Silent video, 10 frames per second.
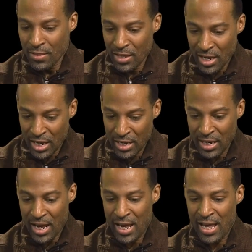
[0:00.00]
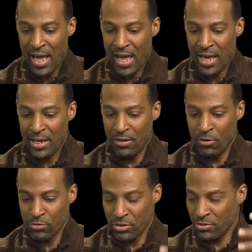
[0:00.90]
Then I had
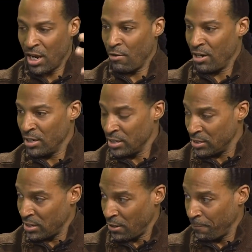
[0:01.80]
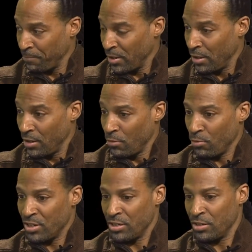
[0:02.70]
Oso Tiari Cassell,
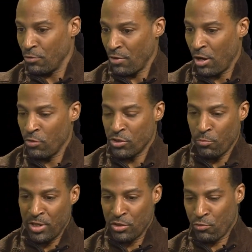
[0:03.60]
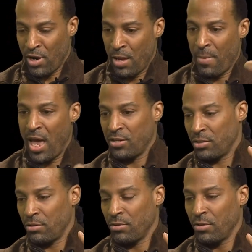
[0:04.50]
which is a Oso means grandmaster.